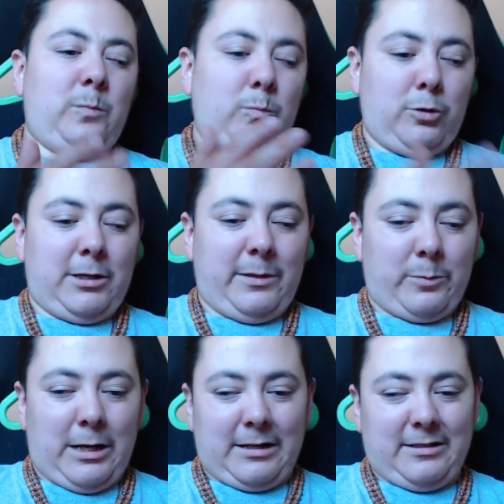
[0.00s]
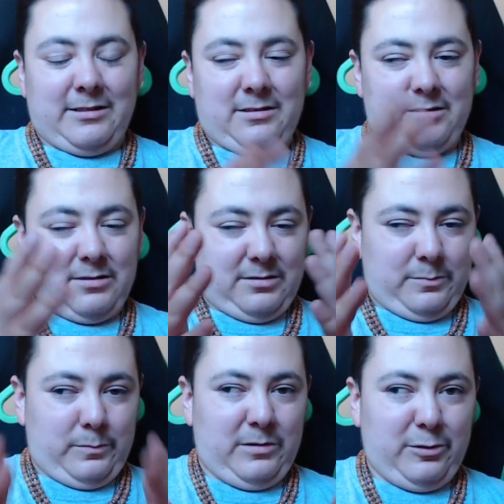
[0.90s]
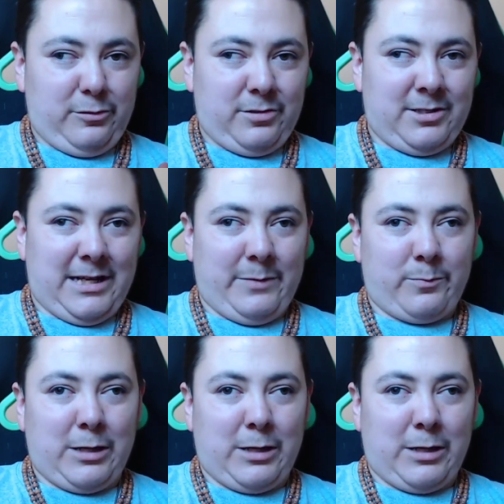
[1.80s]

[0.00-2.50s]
morning practice, noontime